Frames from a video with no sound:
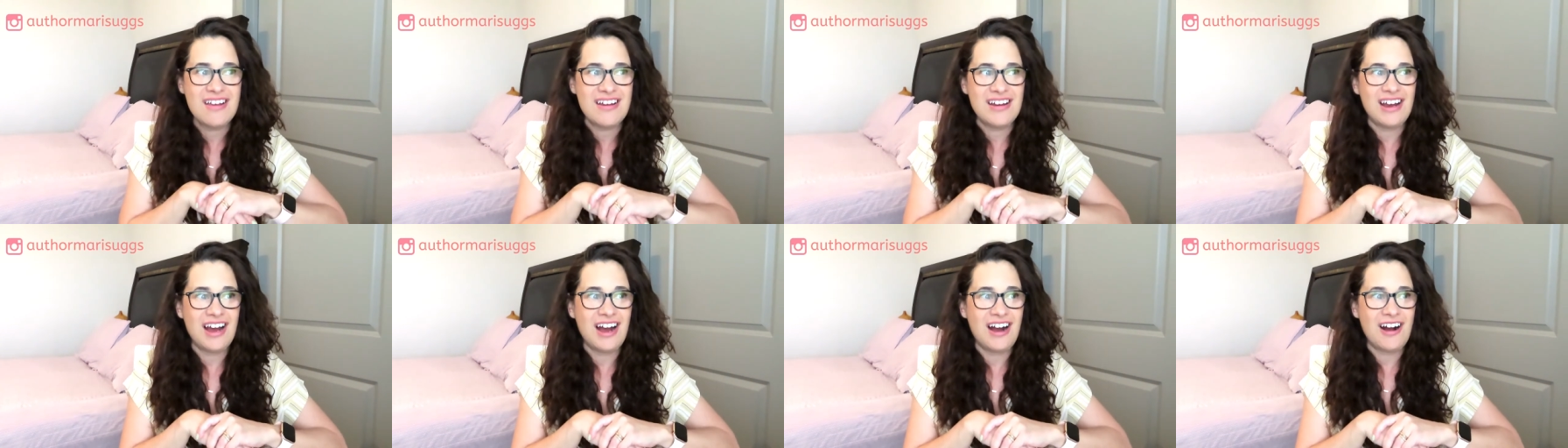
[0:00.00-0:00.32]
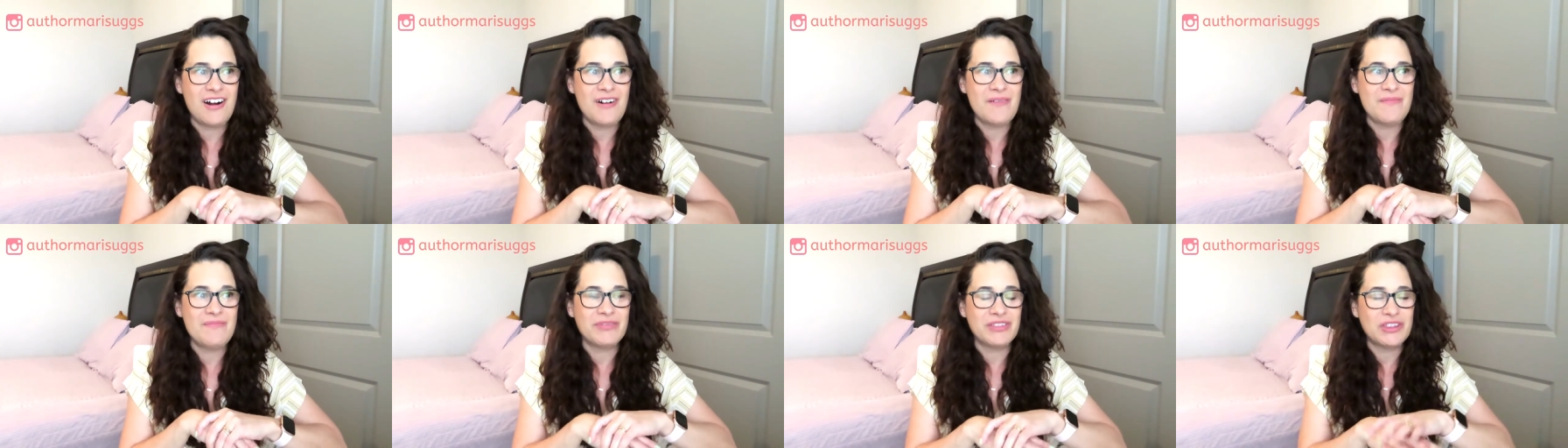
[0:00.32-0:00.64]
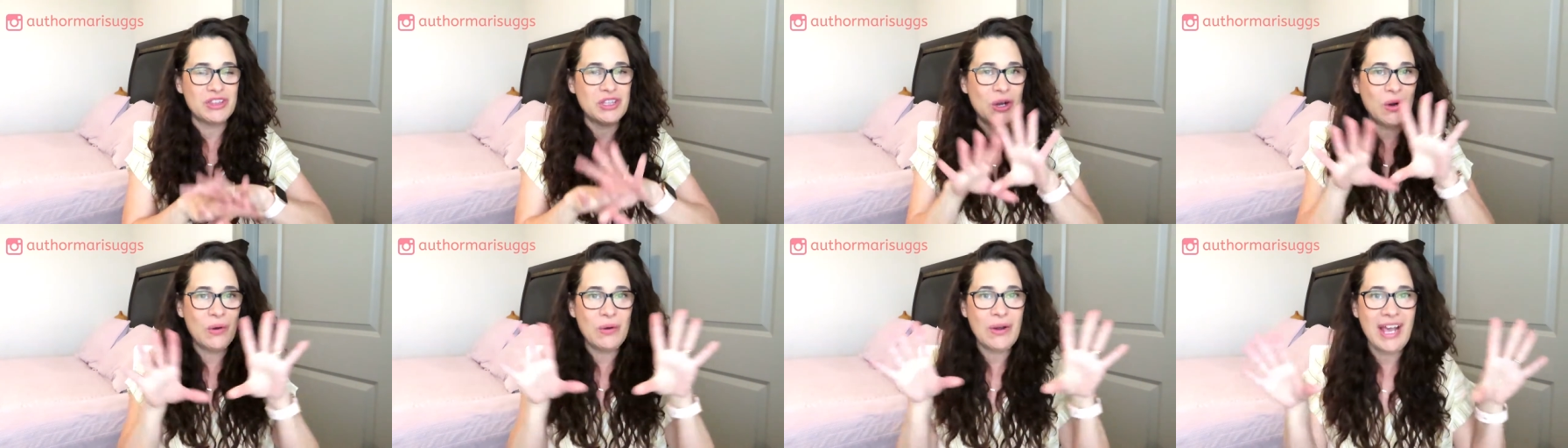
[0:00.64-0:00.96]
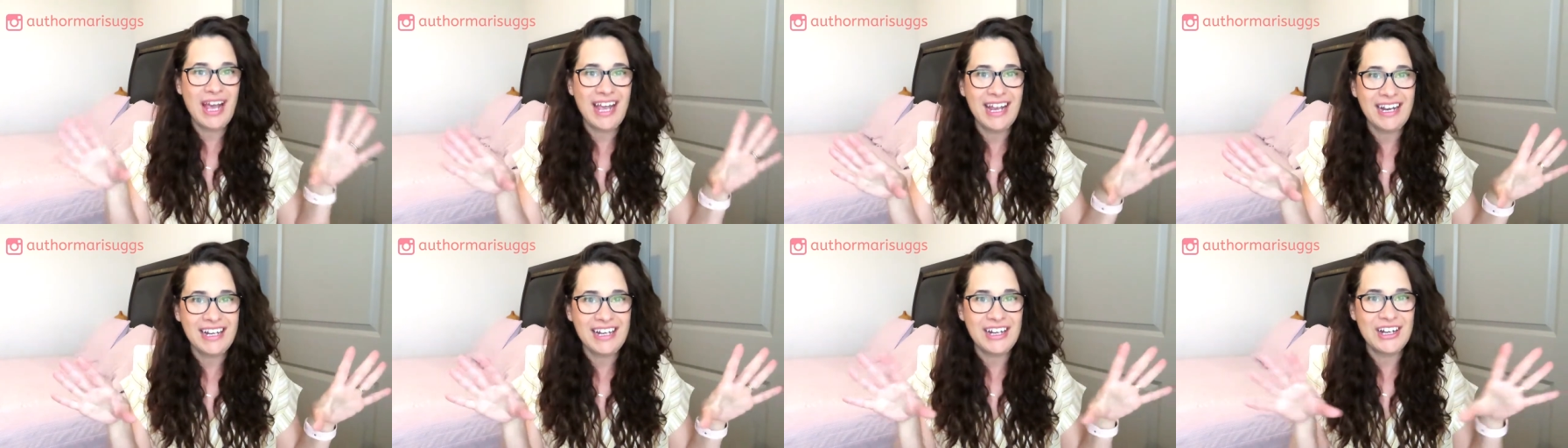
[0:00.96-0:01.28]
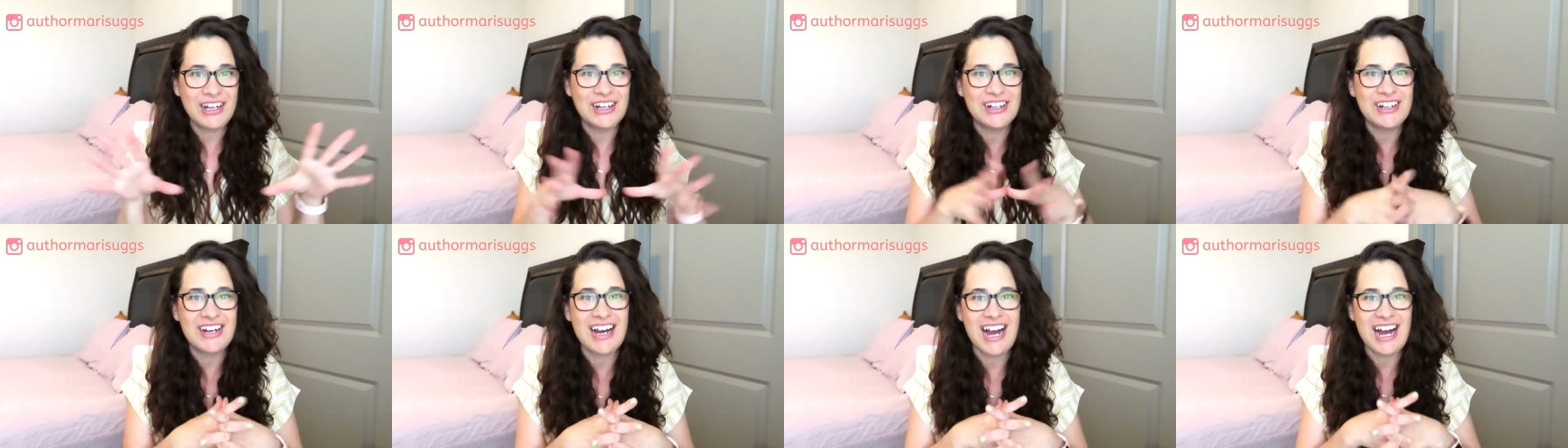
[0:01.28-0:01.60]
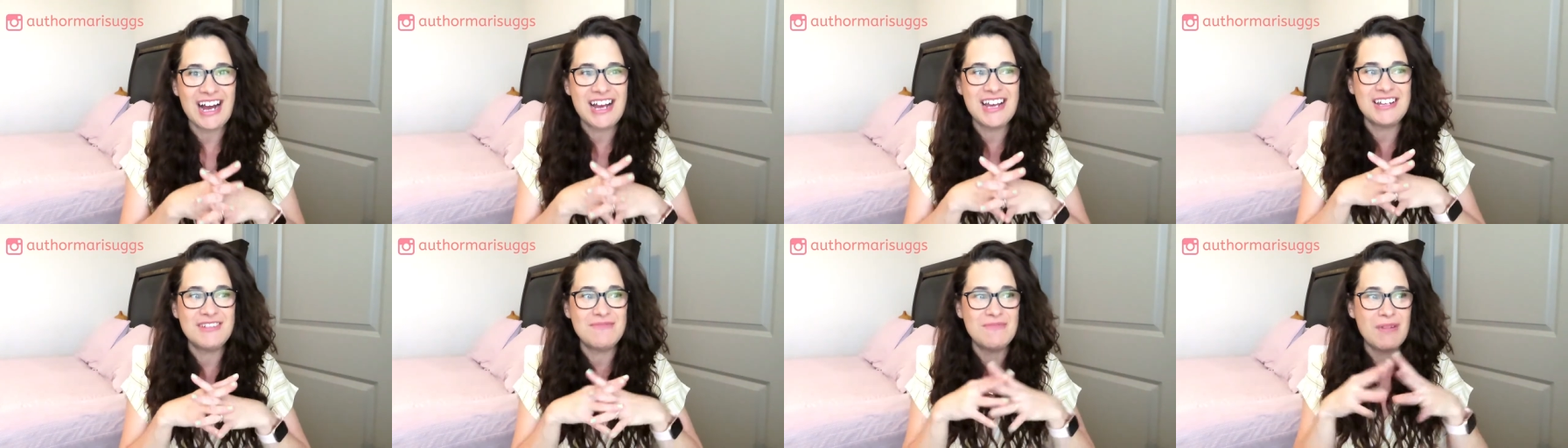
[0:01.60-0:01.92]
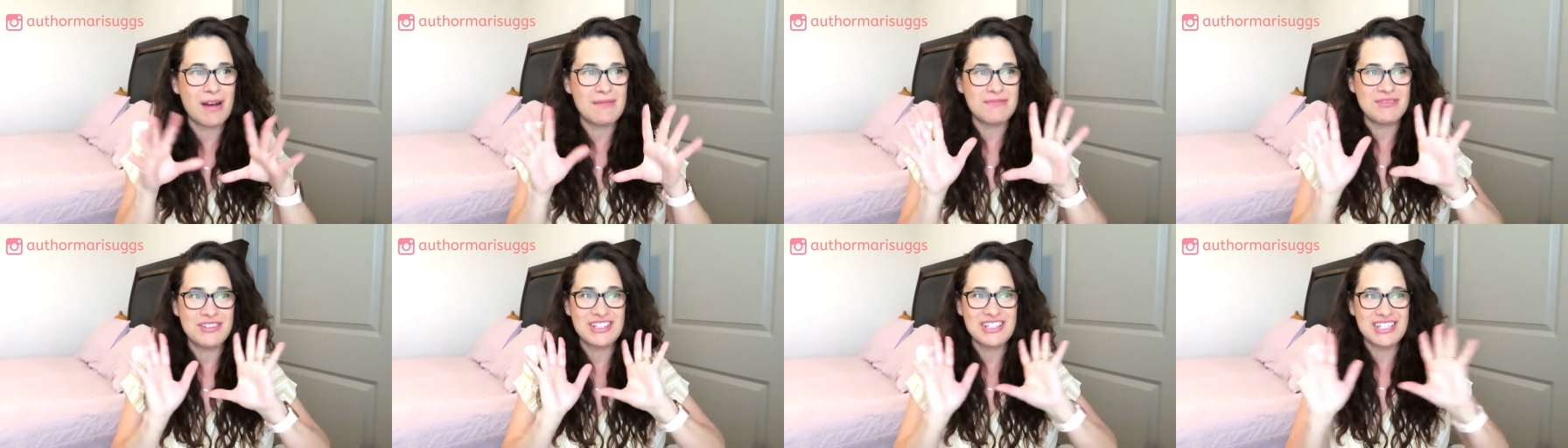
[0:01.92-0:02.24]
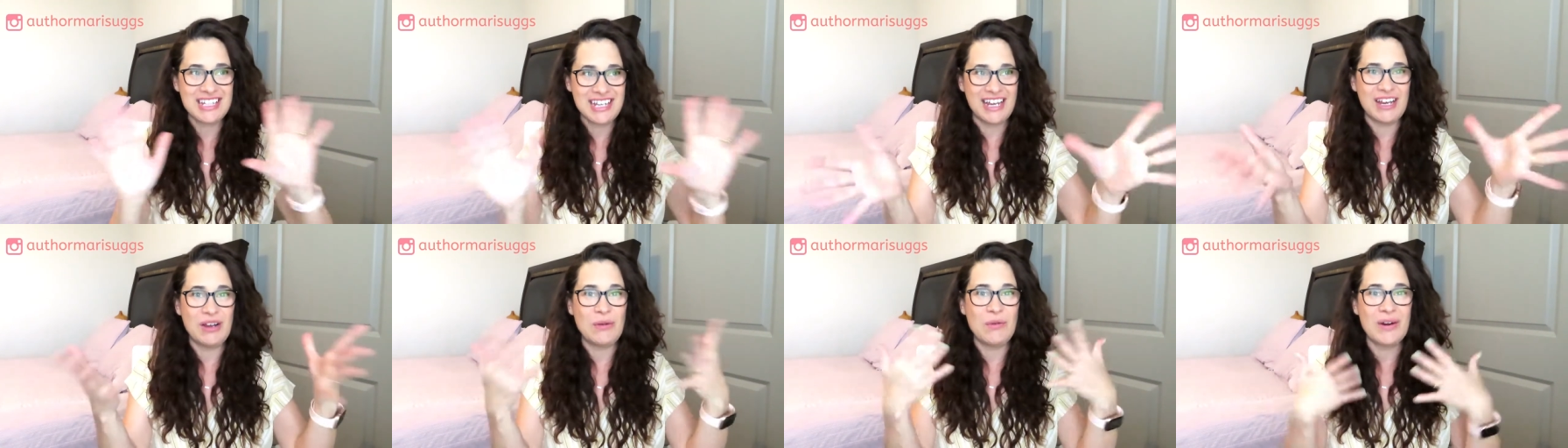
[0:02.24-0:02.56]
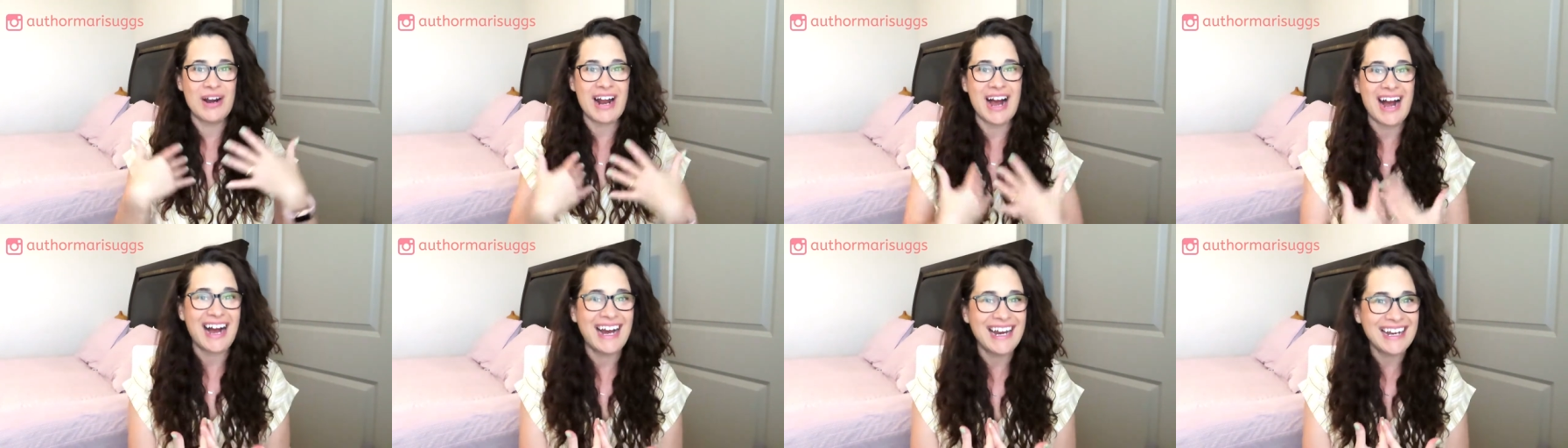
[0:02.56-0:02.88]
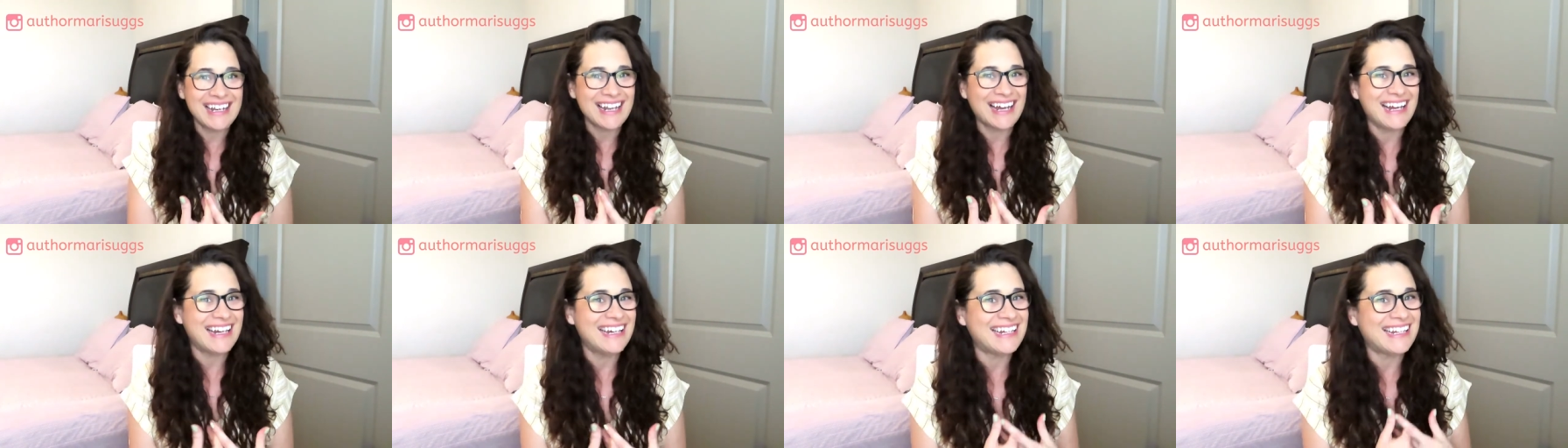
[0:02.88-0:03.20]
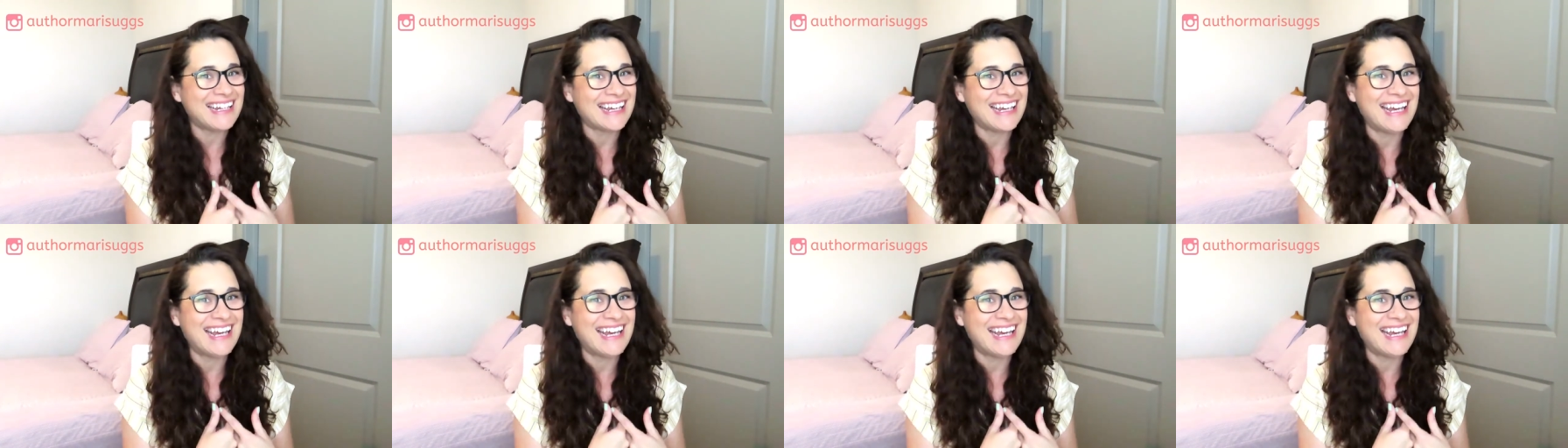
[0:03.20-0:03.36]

um, no hate here. I'm, I'm just saying what I like,